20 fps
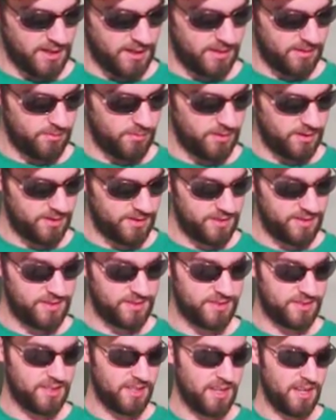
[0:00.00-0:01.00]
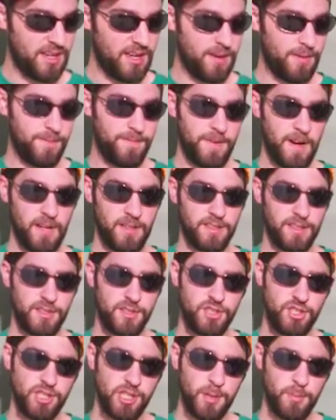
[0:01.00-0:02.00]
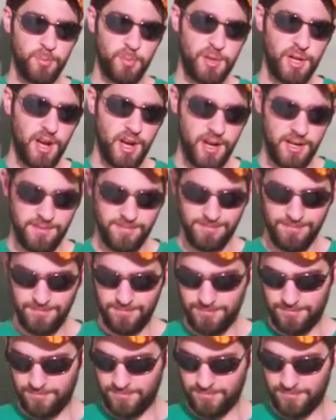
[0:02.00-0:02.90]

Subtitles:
It was a fairly cheap gun,